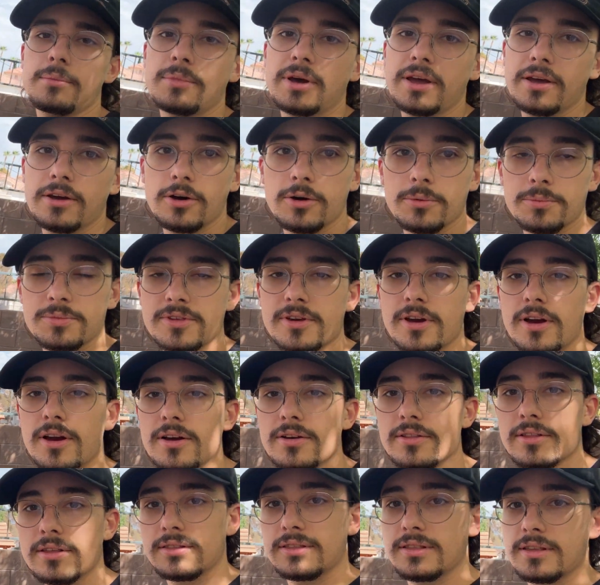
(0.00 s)
my hopes
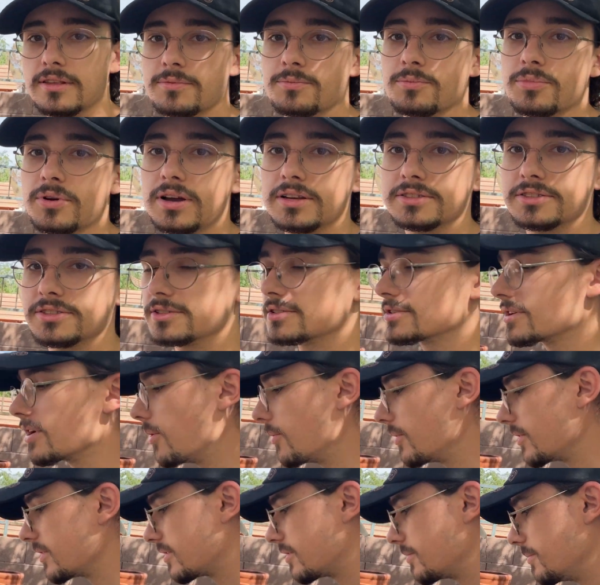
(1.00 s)
are that this brush is
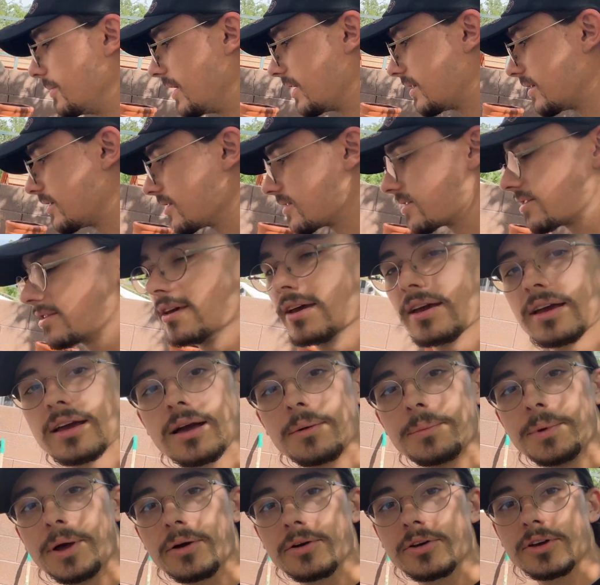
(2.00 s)
going to make this thing
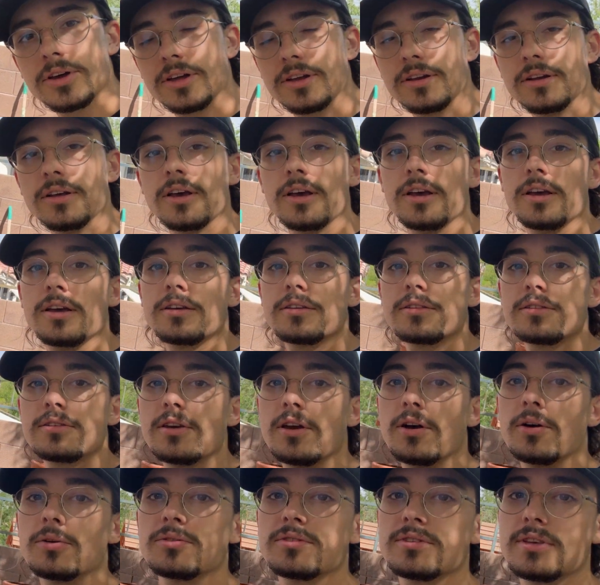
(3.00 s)
come out good.
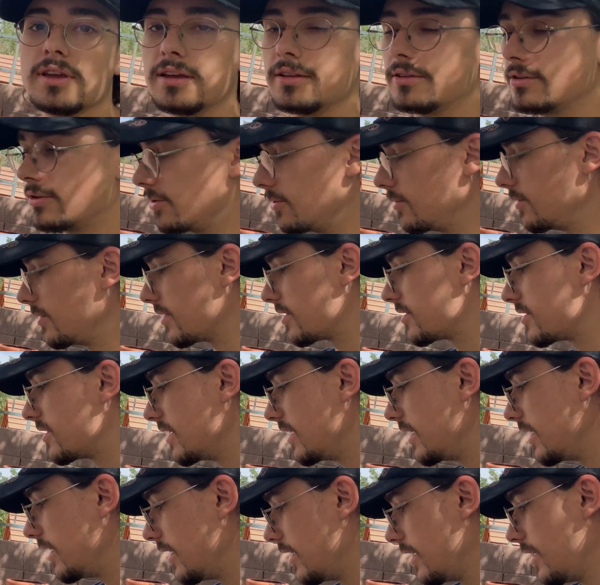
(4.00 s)
So stay tuned to
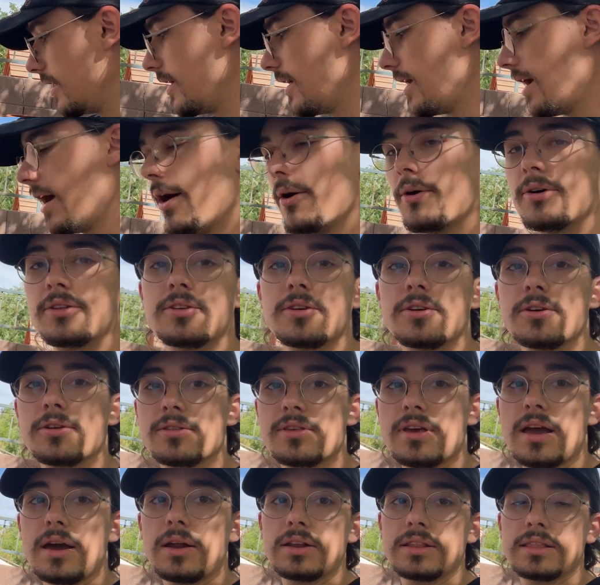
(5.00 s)
see how it
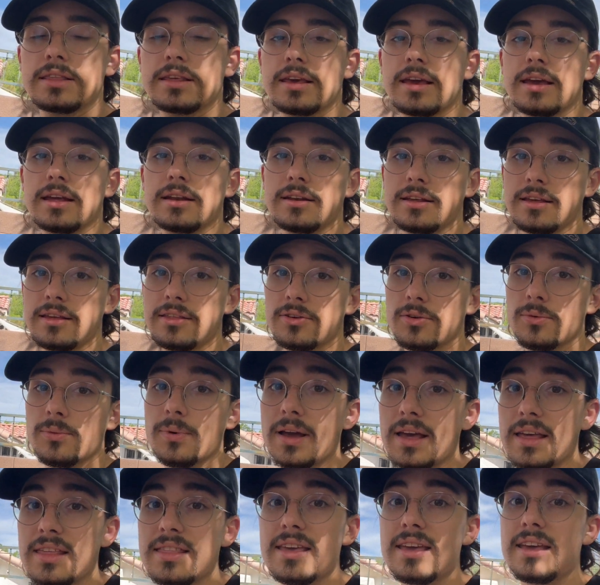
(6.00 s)
turns out at the end. Either
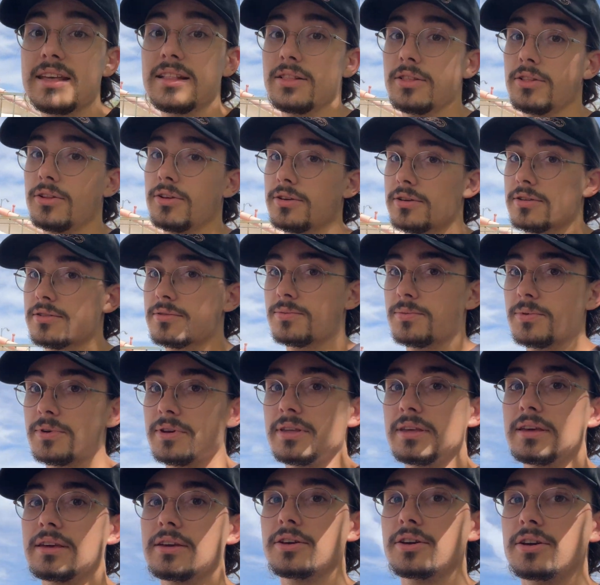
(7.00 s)
way, it looks
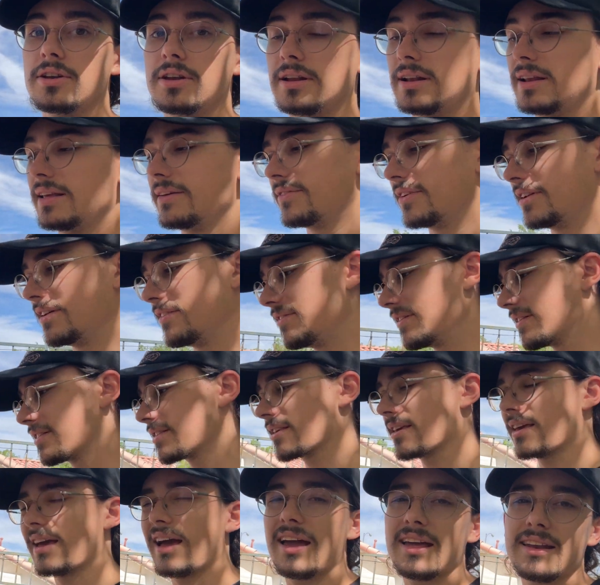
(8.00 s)
really good, and even if
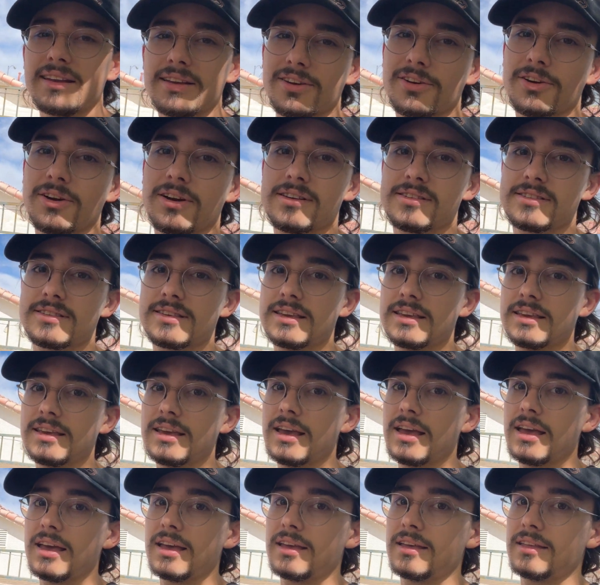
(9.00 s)
it's kind of crusty,
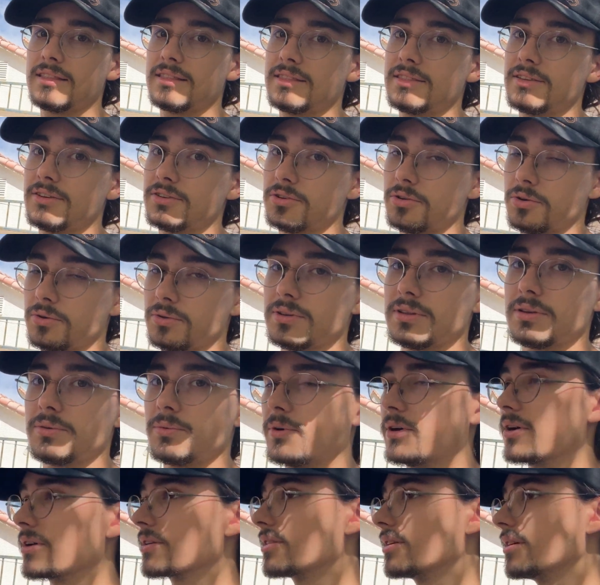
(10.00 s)
they're totally
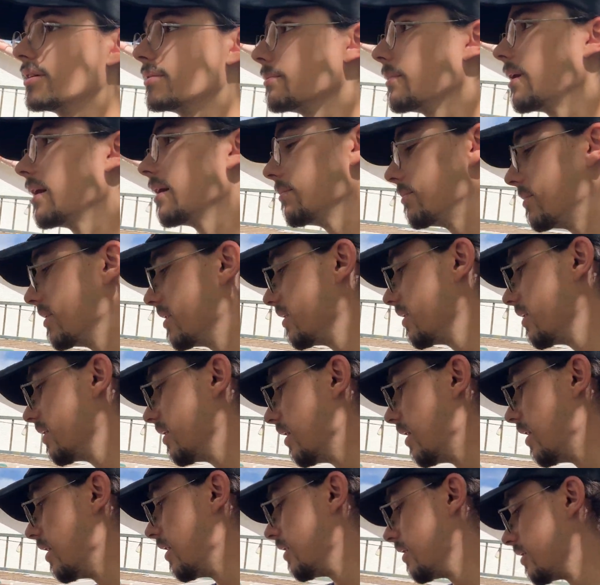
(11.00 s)
worth it in my opinion.
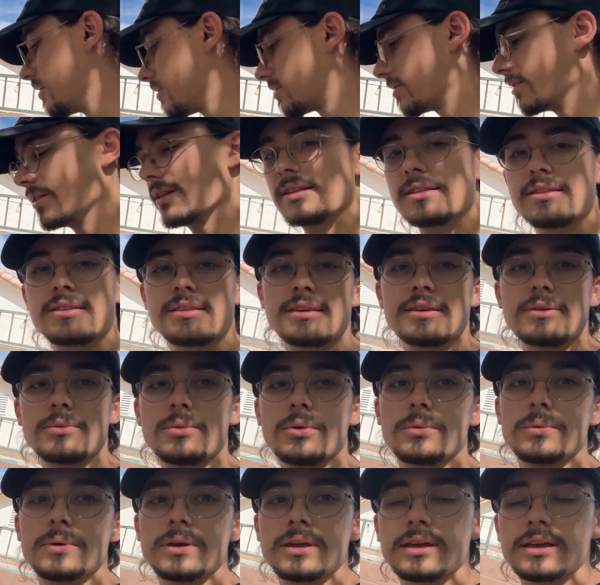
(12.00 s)
So let's see
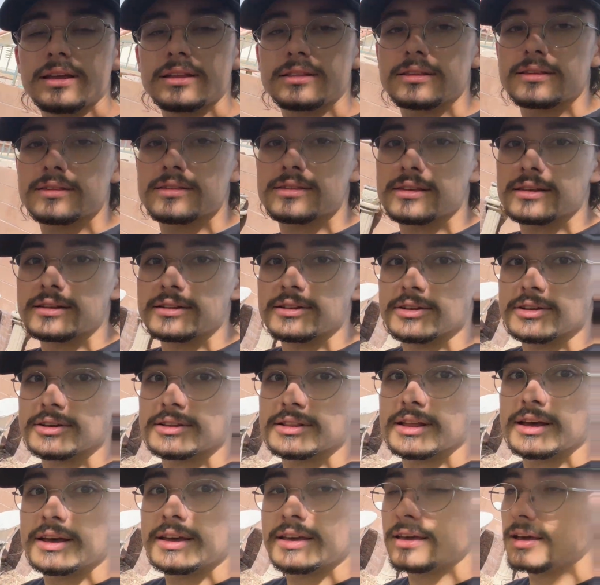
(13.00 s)
what we can get this thing to look
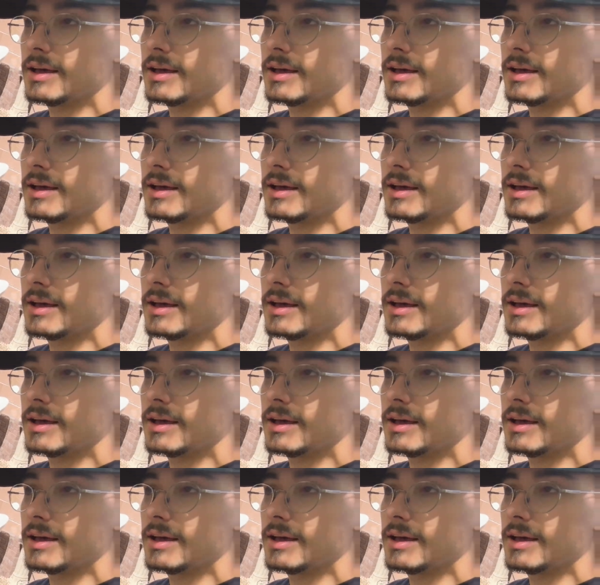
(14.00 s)
like.